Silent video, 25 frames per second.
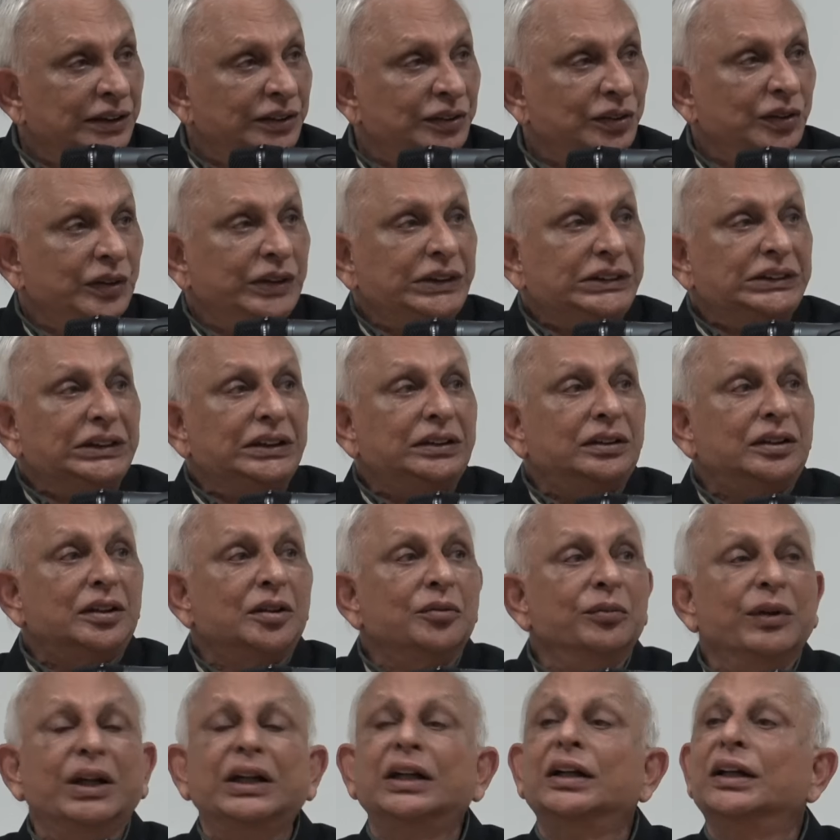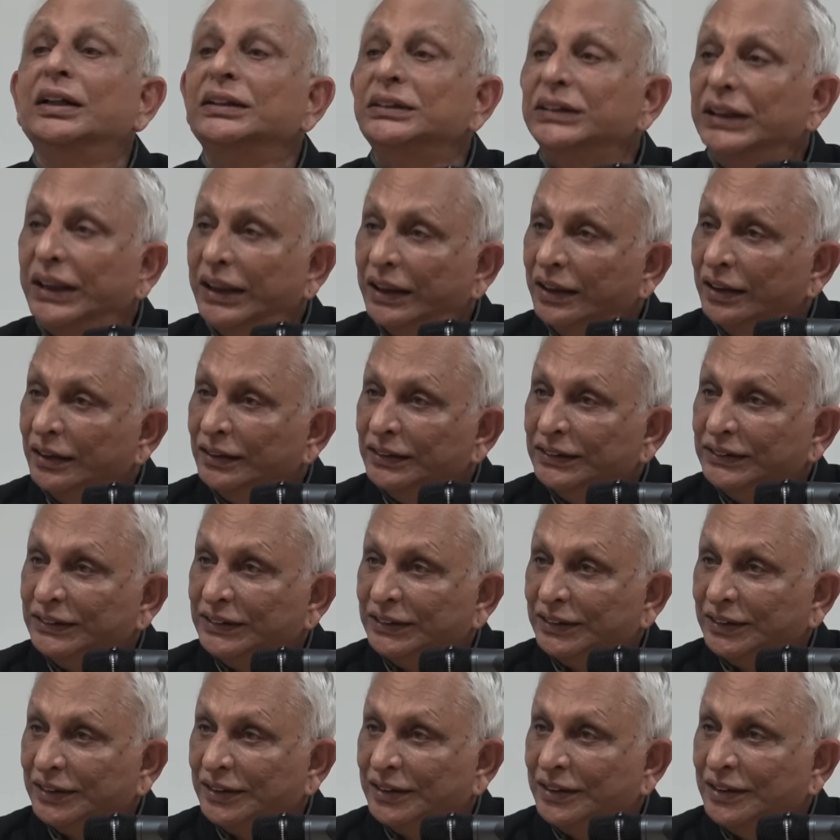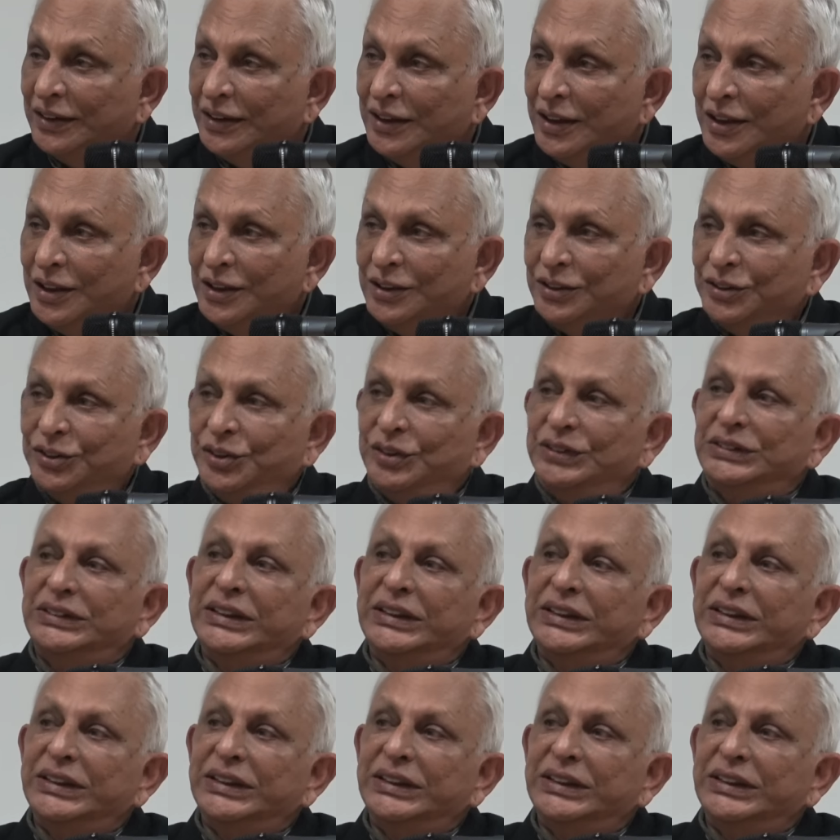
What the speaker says: So it's a tremendous energy. So